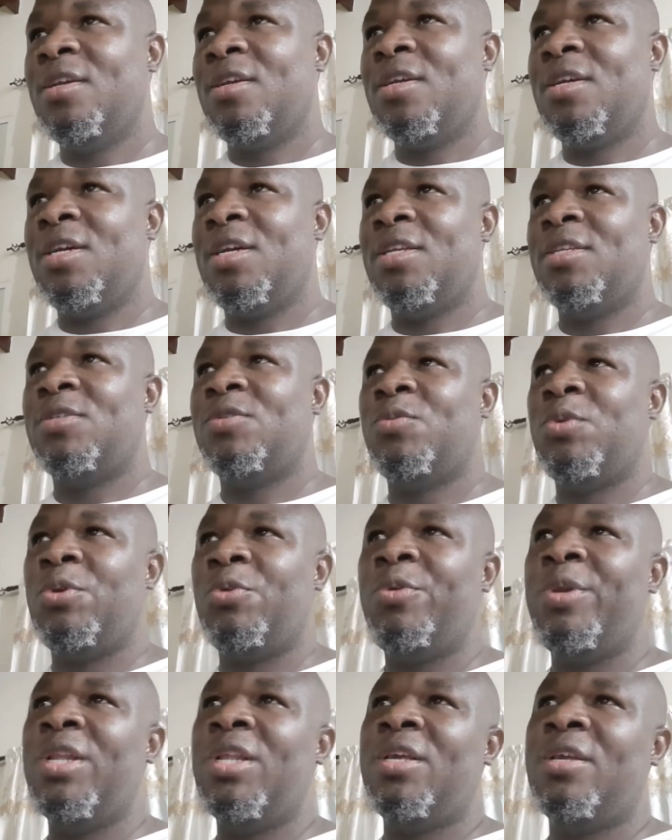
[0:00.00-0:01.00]
Because we
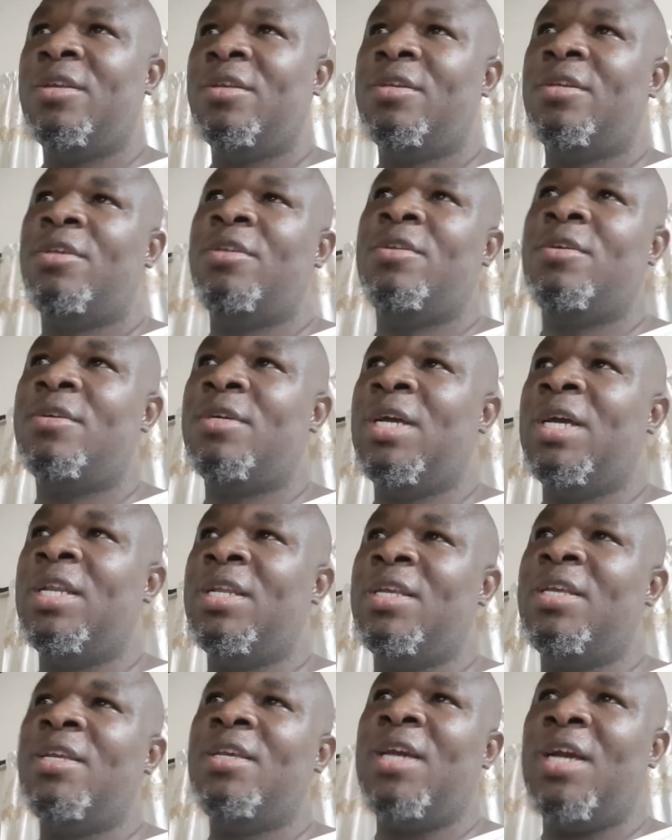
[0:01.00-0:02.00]
really, you know,
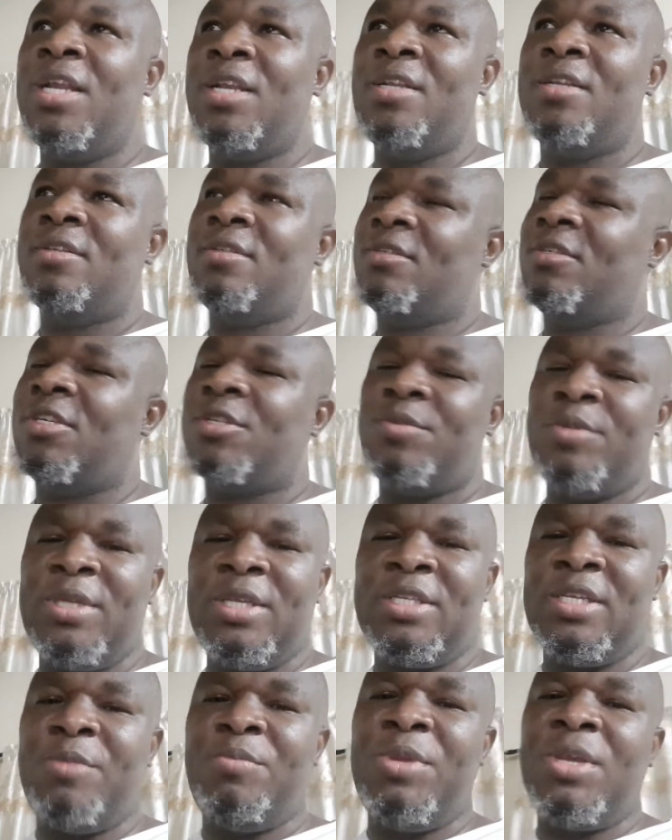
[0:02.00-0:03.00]
and trust me, he
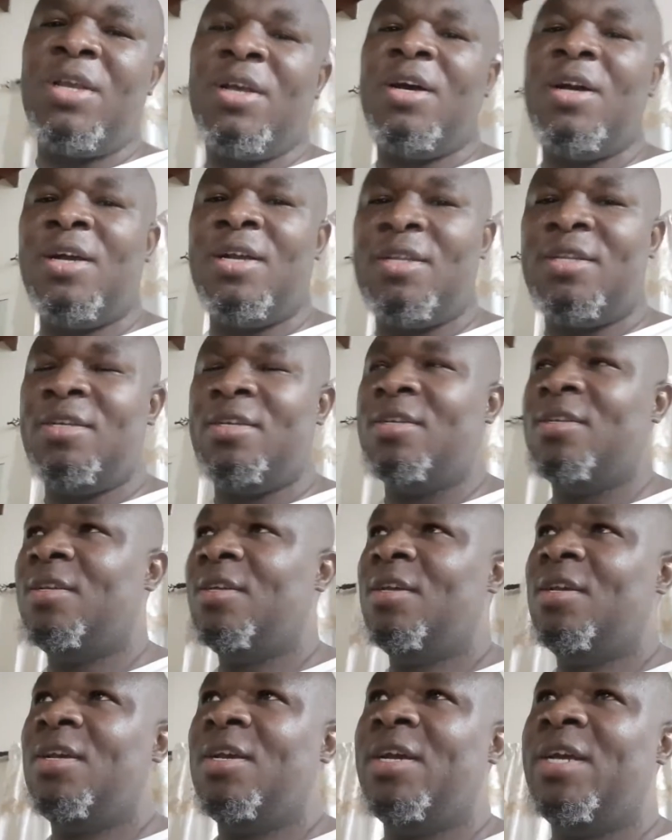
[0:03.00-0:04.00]
has a big heart.
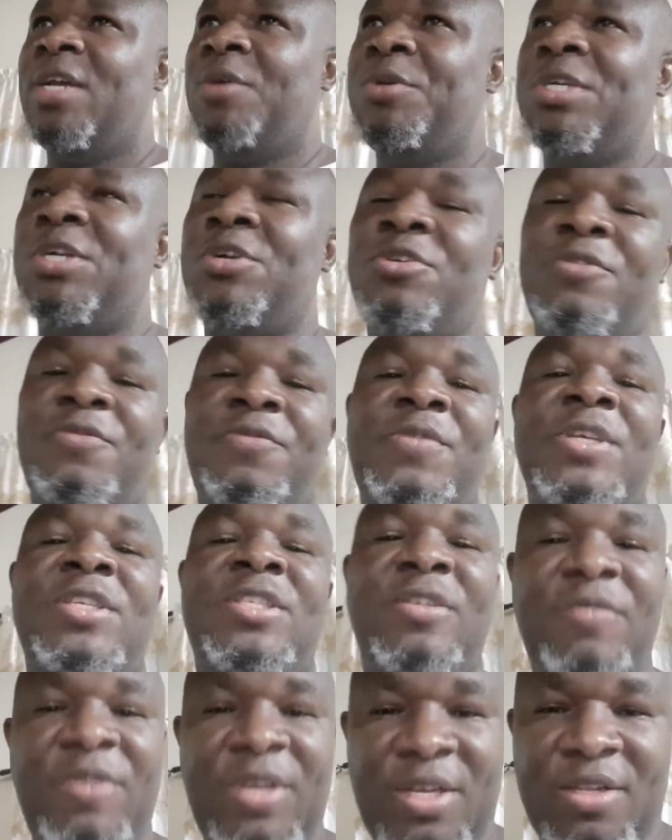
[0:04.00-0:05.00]
And I wish I could fix
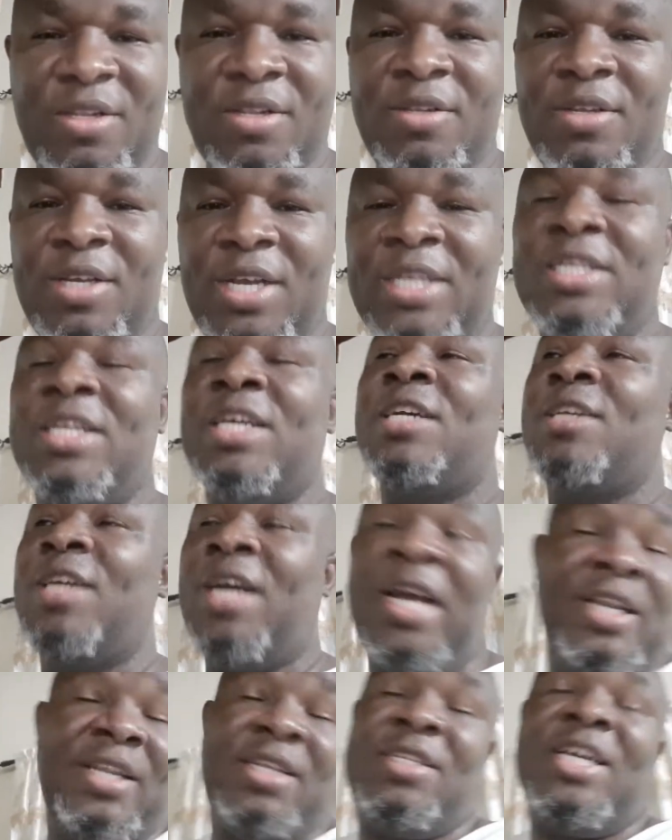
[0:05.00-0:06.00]
the vehicle
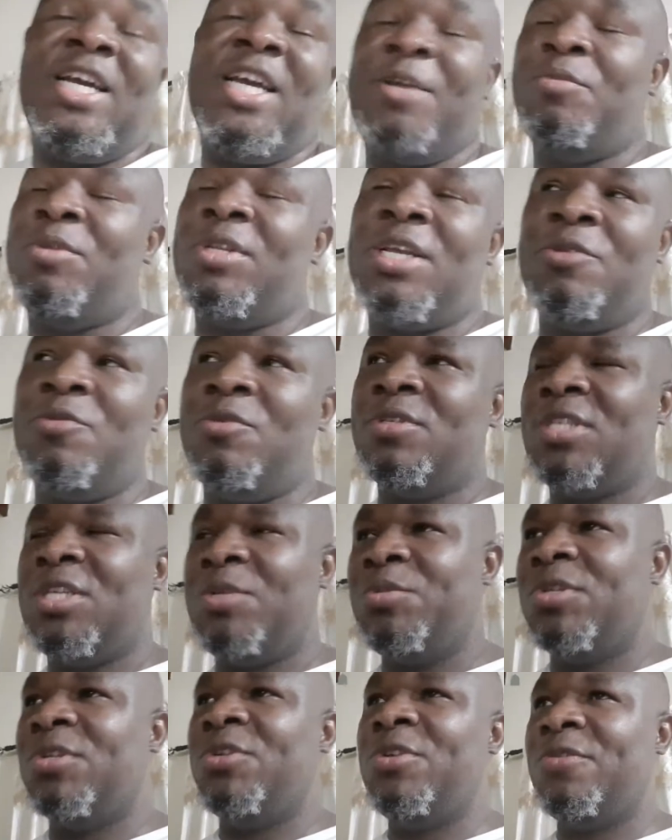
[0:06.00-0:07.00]
at the time, but I wasn't
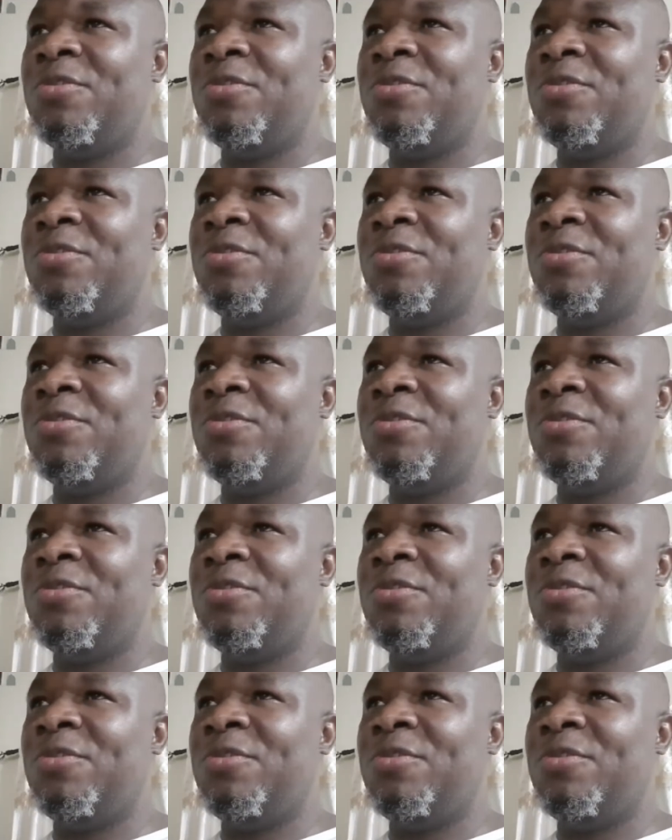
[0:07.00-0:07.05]
able to do it